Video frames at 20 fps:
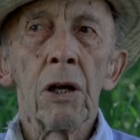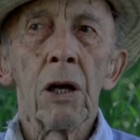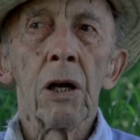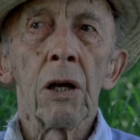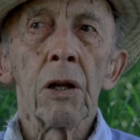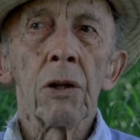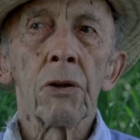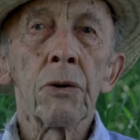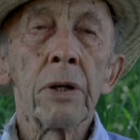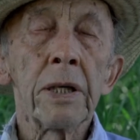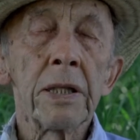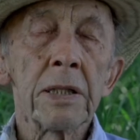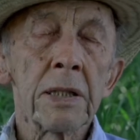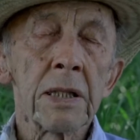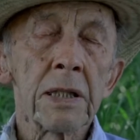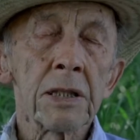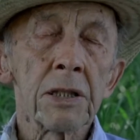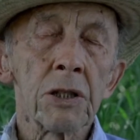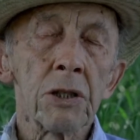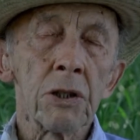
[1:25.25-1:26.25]
uh, three
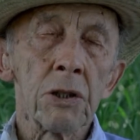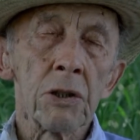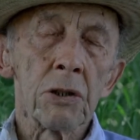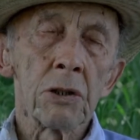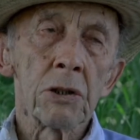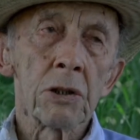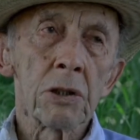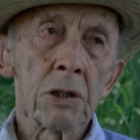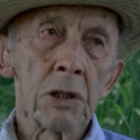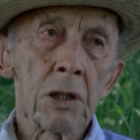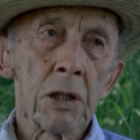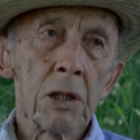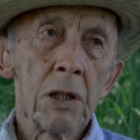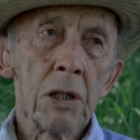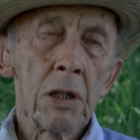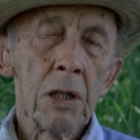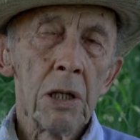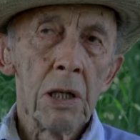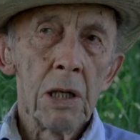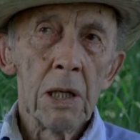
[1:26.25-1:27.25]
sisters,
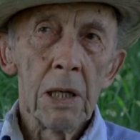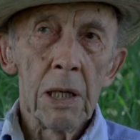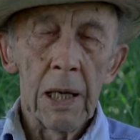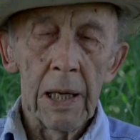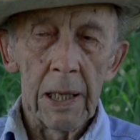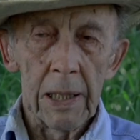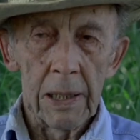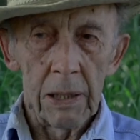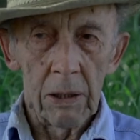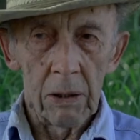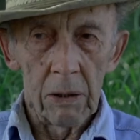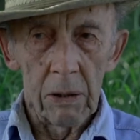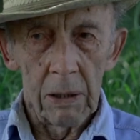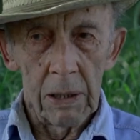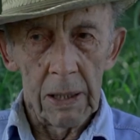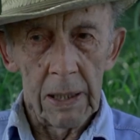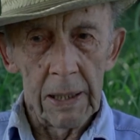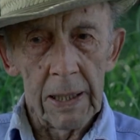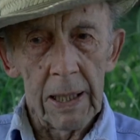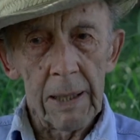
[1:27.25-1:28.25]
and the,
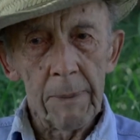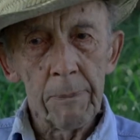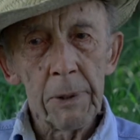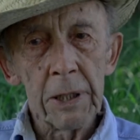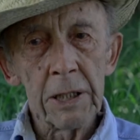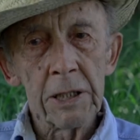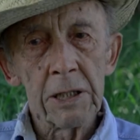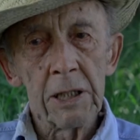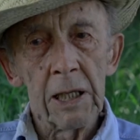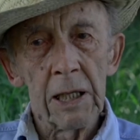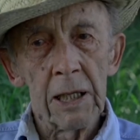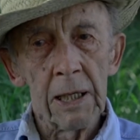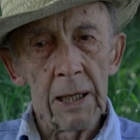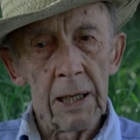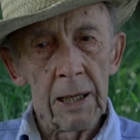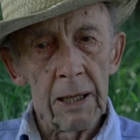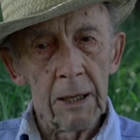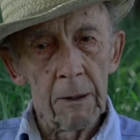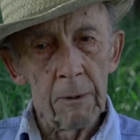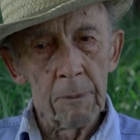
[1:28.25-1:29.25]
and they pitched in and
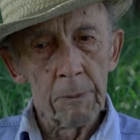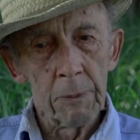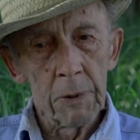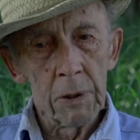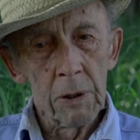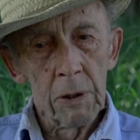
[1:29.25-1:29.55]
helped.